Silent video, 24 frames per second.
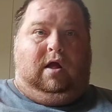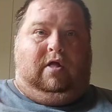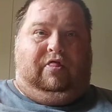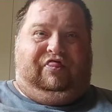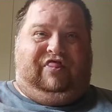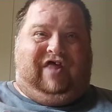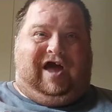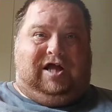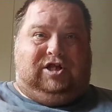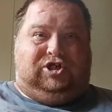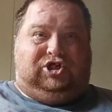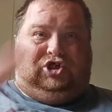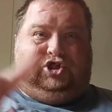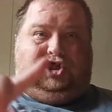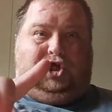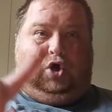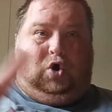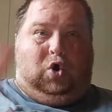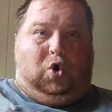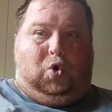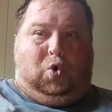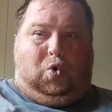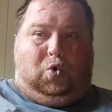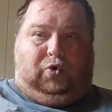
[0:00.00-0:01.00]
That's the
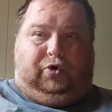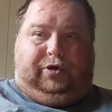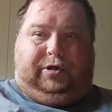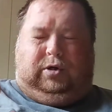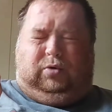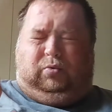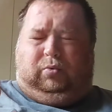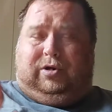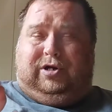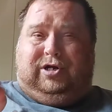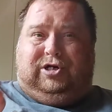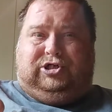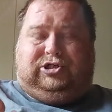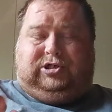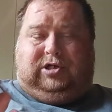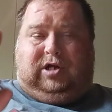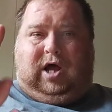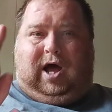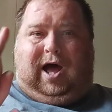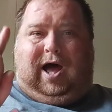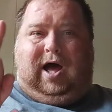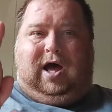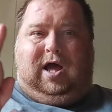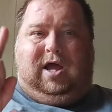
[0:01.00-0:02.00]
only reason
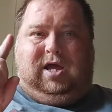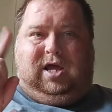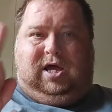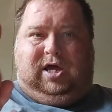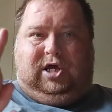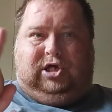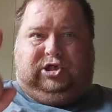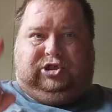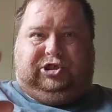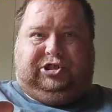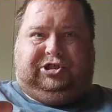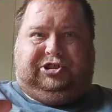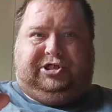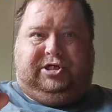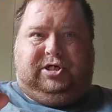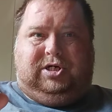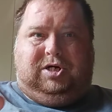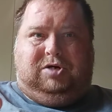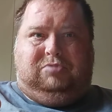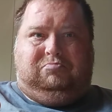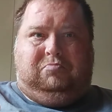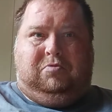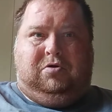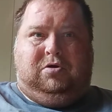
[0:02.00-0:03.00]
I
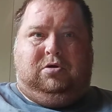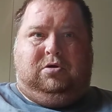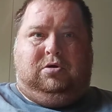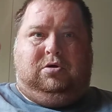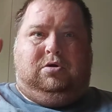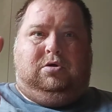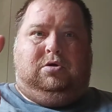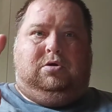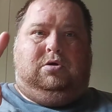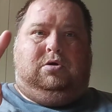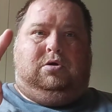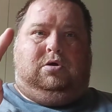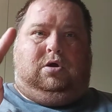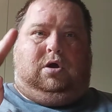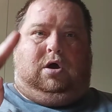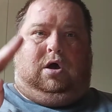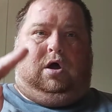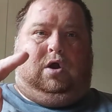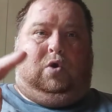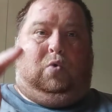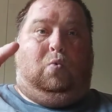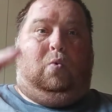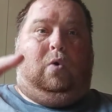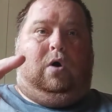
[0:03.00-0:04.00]
hesitate
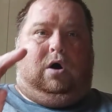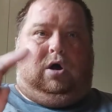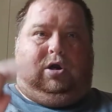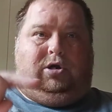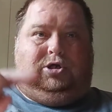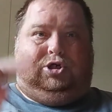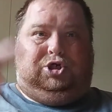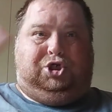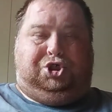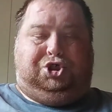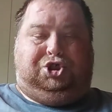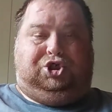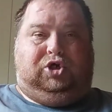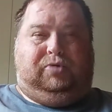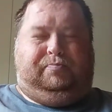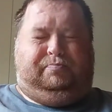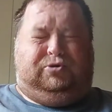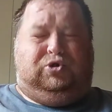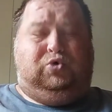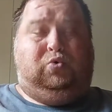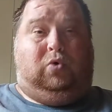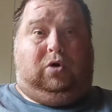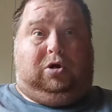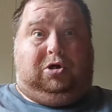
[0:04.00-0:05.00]
on wanting to ship
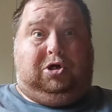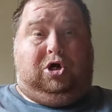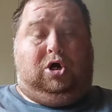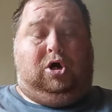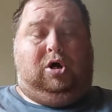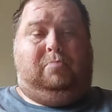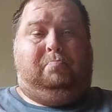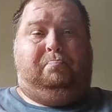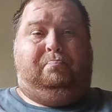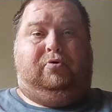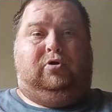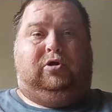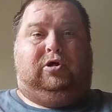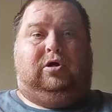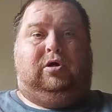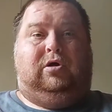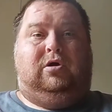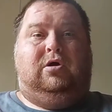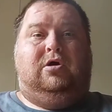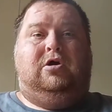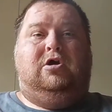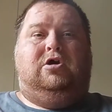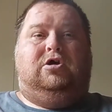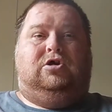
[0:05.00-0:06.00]
to a company,
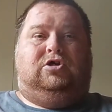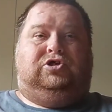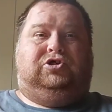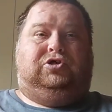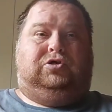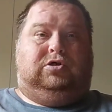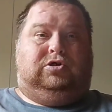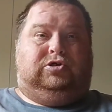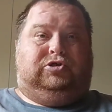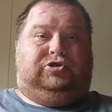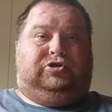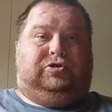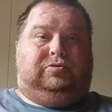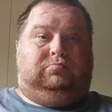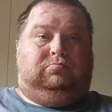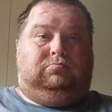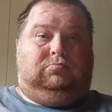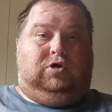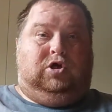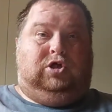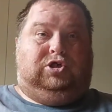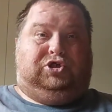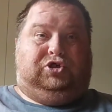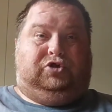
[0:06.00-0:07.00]
is because
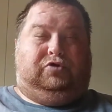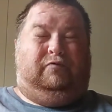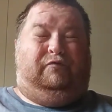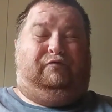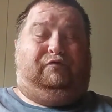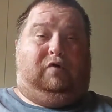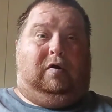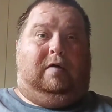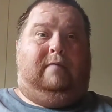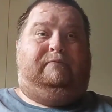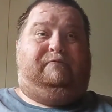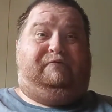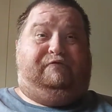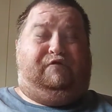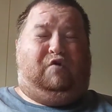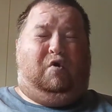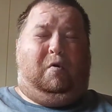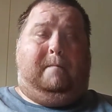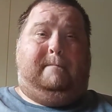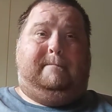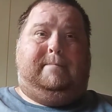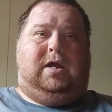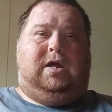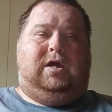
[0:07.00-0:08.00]
it's
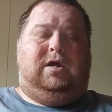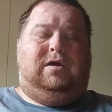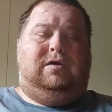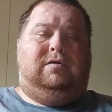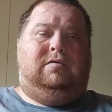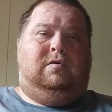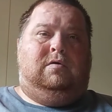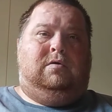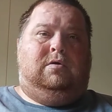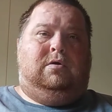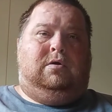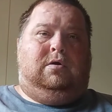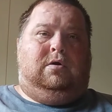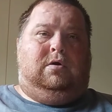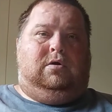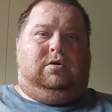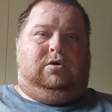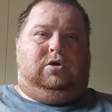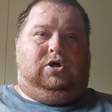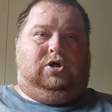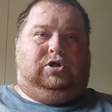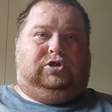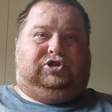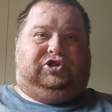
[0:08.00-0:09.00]
for me,
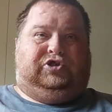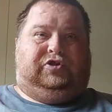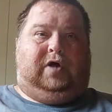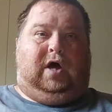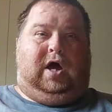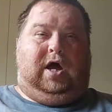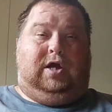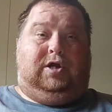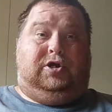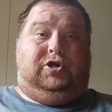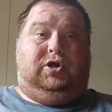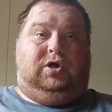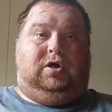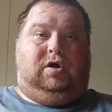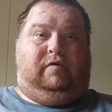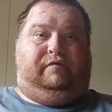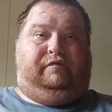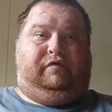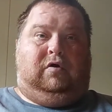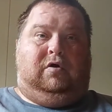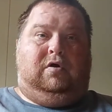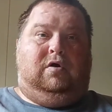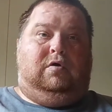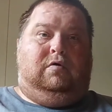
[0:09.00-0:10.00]
it's the idea of
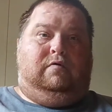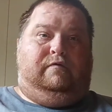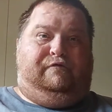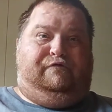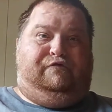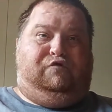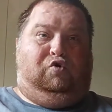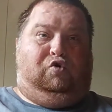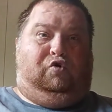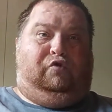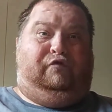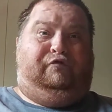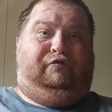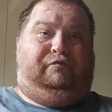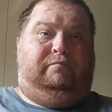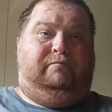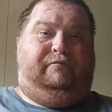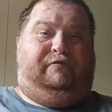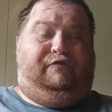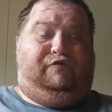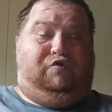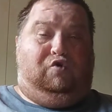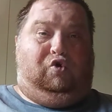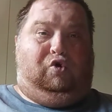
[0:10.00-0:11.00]

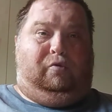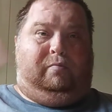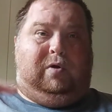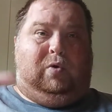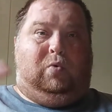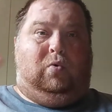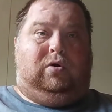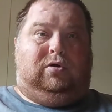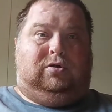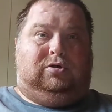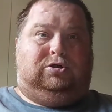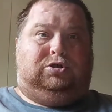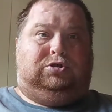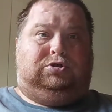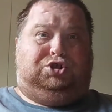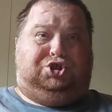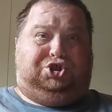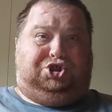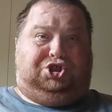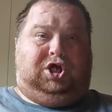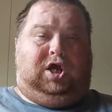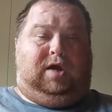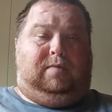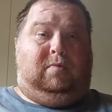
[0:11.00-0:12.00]
fool me once,
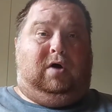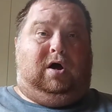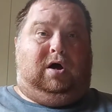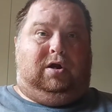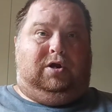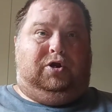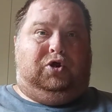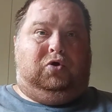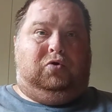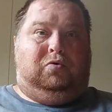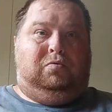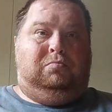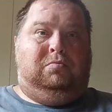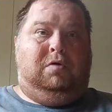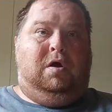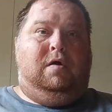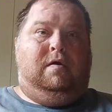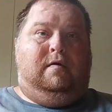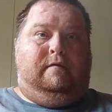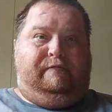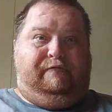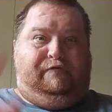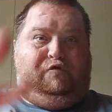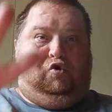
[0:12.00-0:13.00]
shame on you.
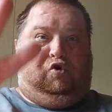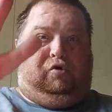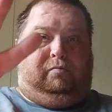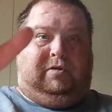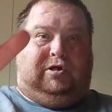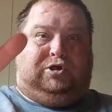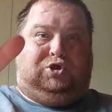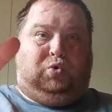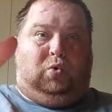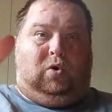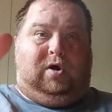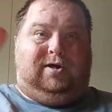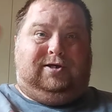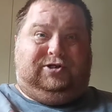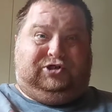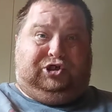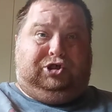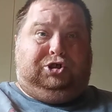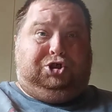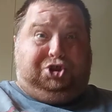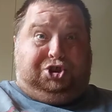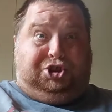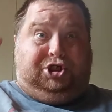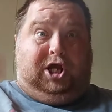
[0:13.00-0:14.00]
Fool me twice,
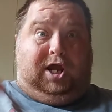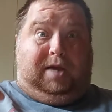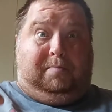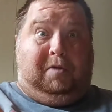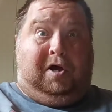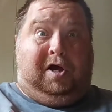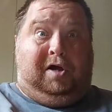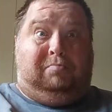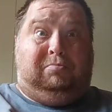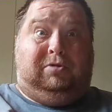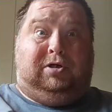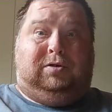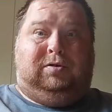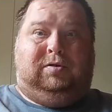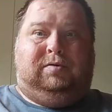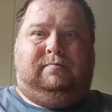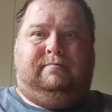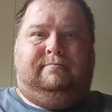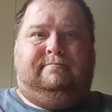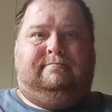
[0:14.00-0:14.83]
shame on me.